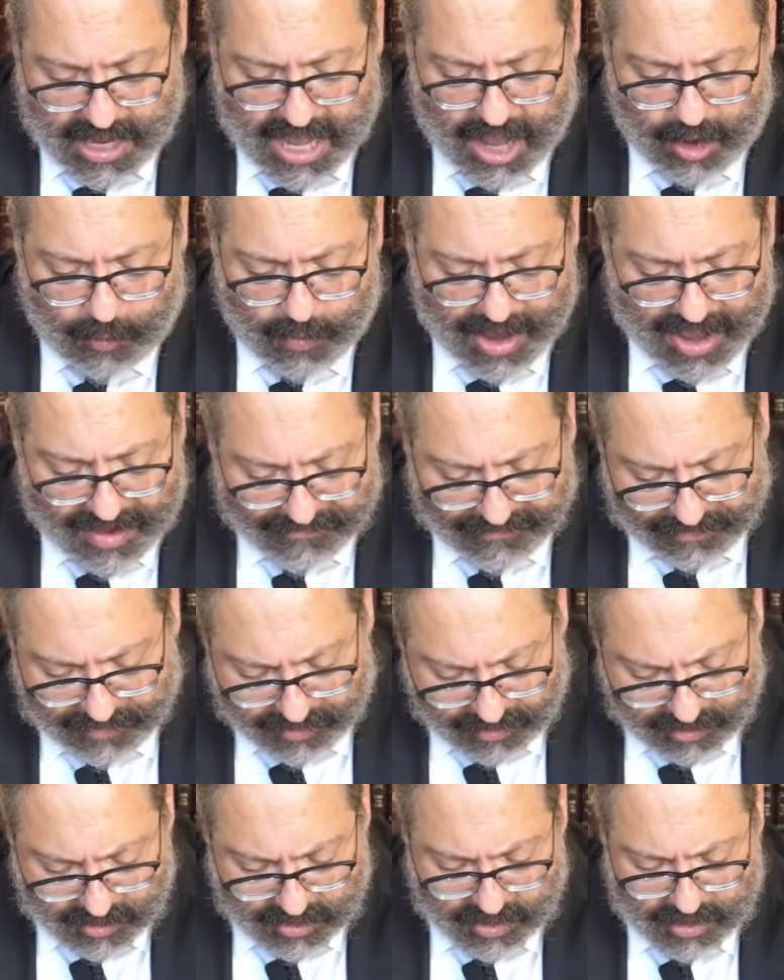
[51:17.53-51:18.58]

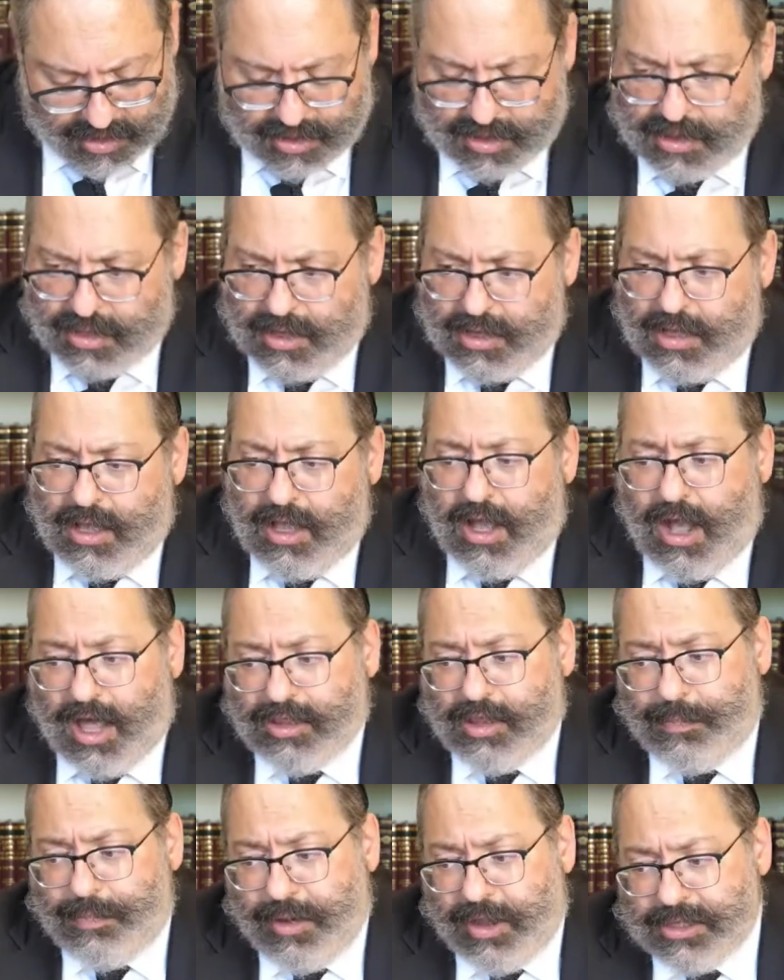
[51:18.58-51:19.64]
However,
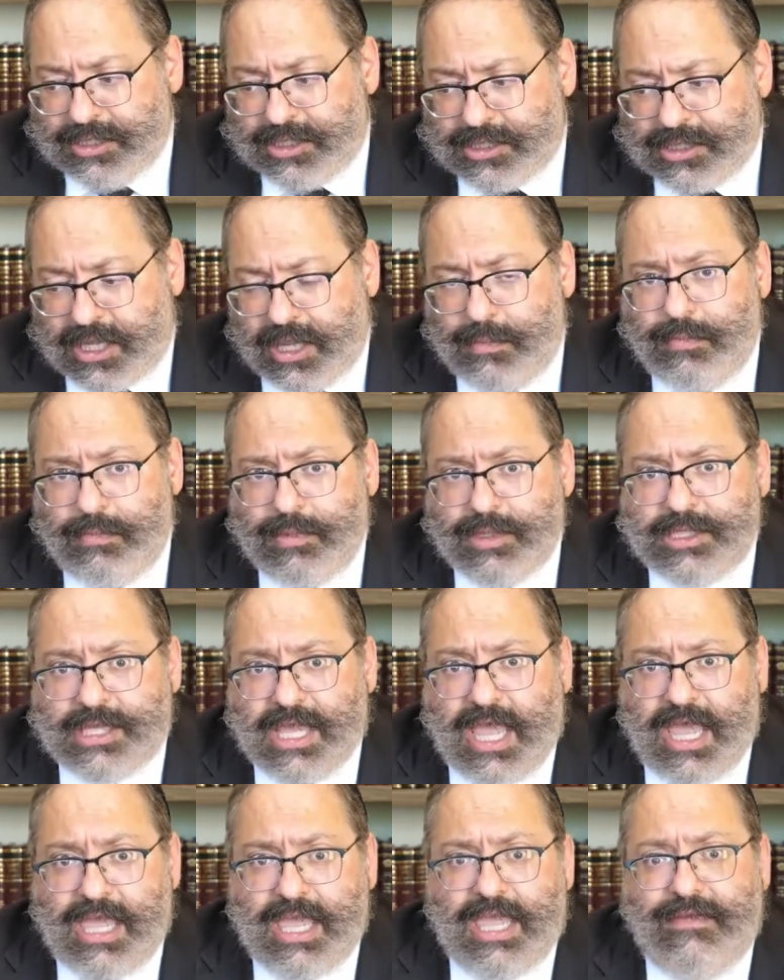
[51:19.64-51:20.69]
other poiskim
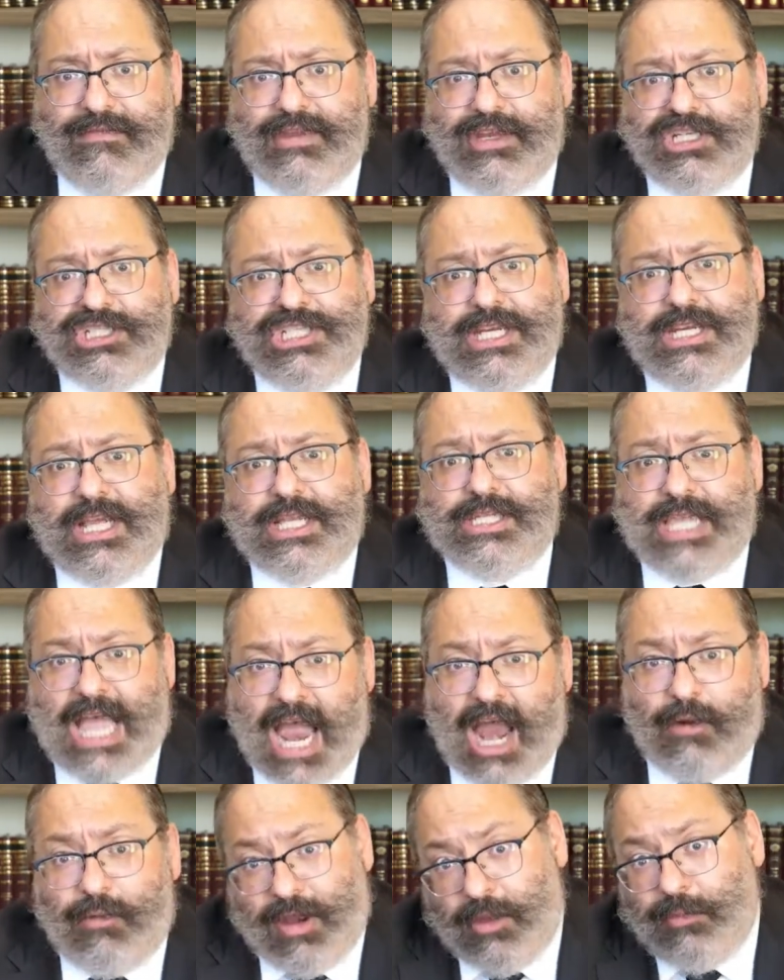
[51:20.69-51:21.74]
say even shinas
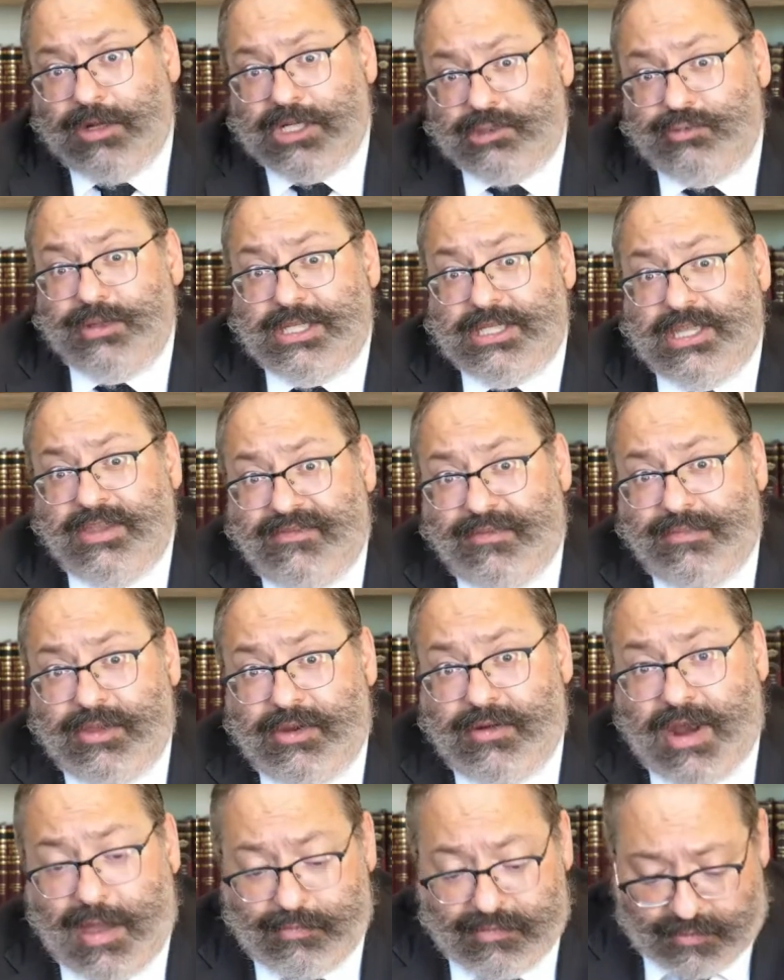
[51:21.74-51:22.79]
arai, which we see from the
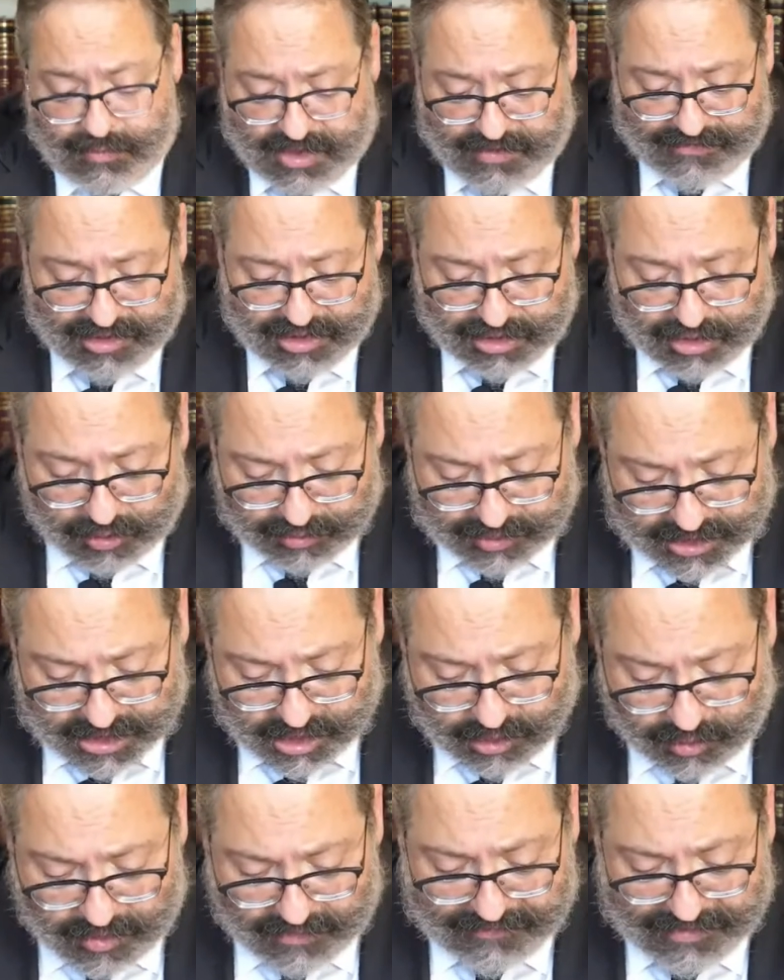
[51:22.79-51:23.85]
Rambam, even
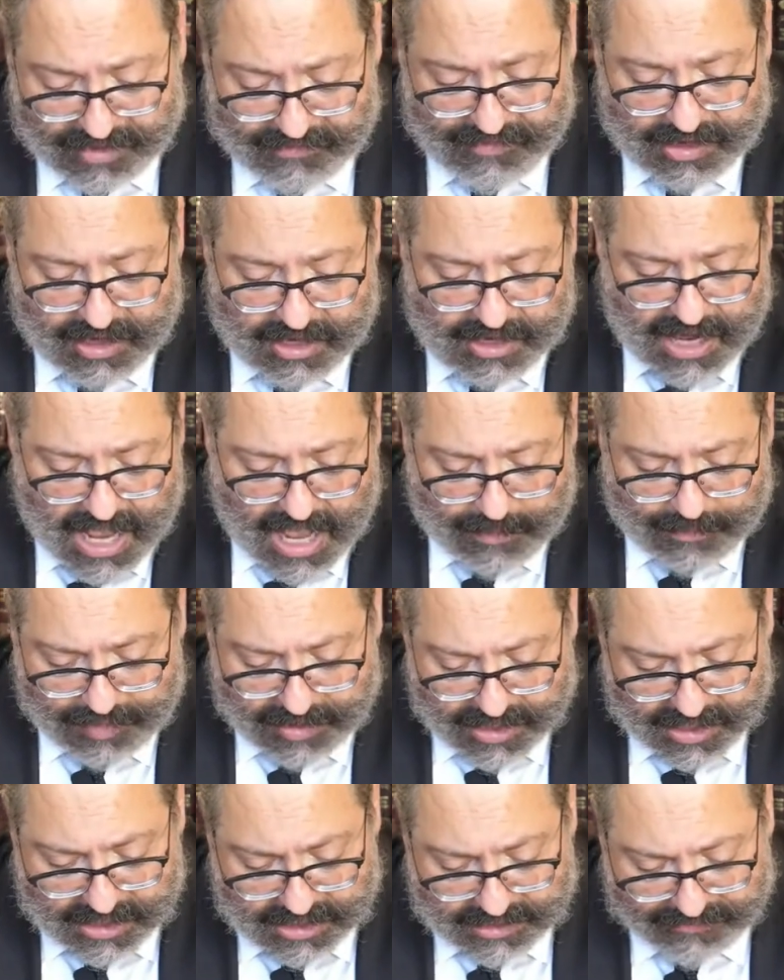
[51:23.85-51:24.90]
dozing off, even a nap
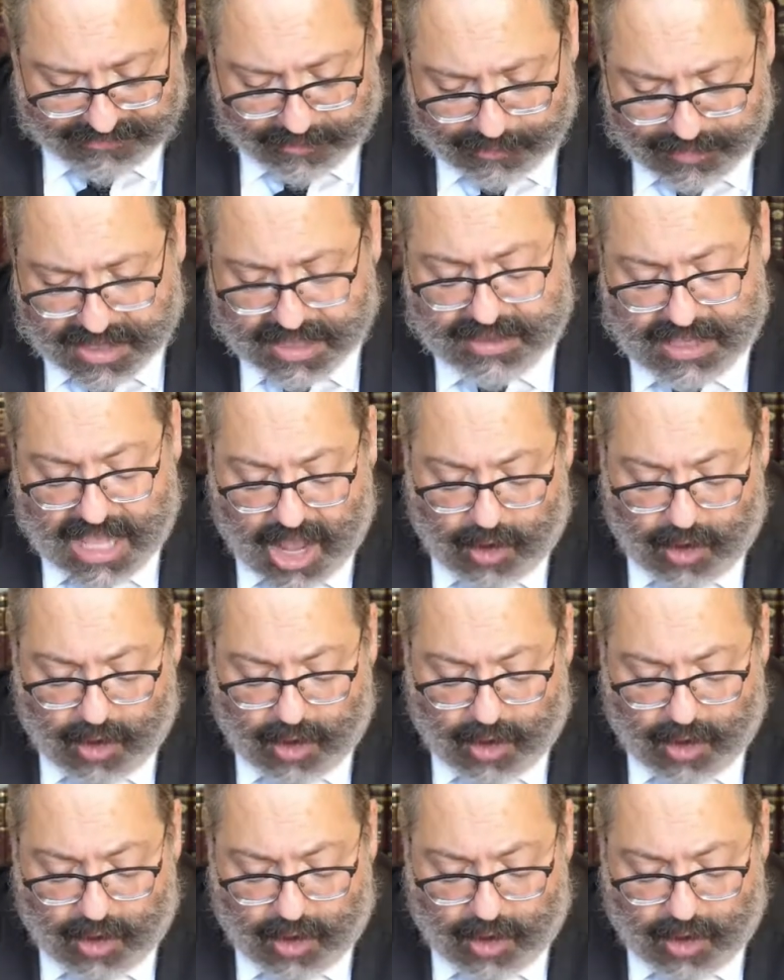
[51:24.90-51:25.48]
is forbidden.